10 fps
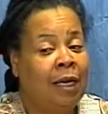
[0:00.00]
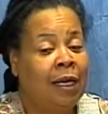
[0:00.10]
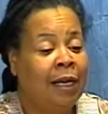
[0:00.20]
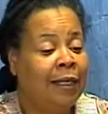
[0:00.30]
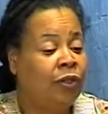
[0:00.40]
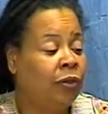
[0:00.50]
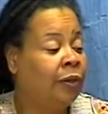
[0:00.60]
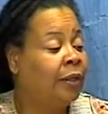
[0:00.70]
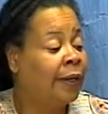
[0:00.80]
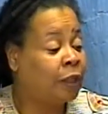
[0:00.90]
unless
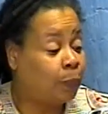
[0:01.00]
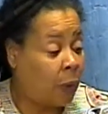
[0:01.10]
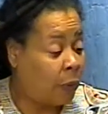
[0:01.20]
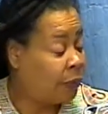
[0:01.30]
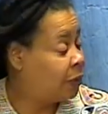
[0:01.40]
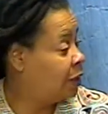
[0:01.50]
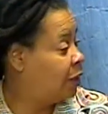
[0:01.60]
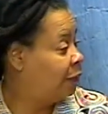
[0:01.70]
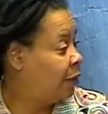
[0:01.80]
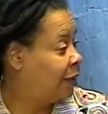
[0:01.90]
children are exposed to
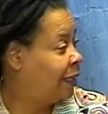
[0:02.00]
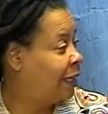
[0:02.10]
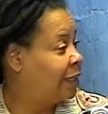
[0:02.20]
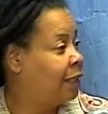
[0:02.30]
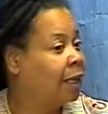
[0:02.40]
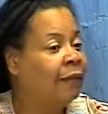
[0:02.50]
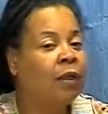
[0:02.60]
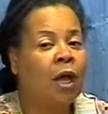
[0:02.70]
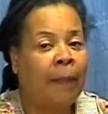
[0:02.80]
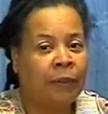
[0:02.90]
different things That's and given right.
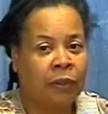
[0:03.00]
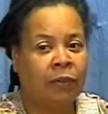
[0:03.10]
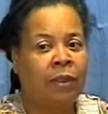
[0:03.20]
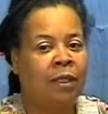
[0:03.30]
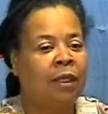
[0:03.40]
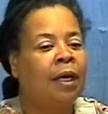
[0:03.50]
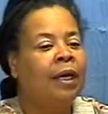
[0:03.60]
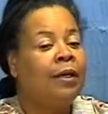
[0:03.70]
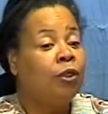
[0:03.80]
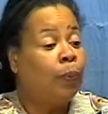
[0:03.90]
the opportunity
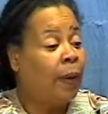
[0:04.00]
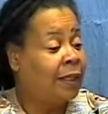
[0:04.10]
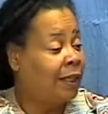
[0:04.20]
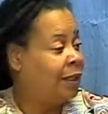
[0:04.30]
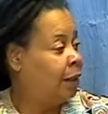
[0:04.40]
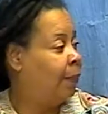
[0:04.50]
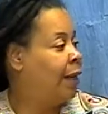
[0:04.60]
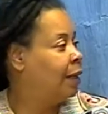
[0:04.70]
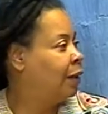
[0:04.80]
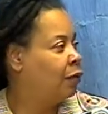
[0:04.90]
to participate in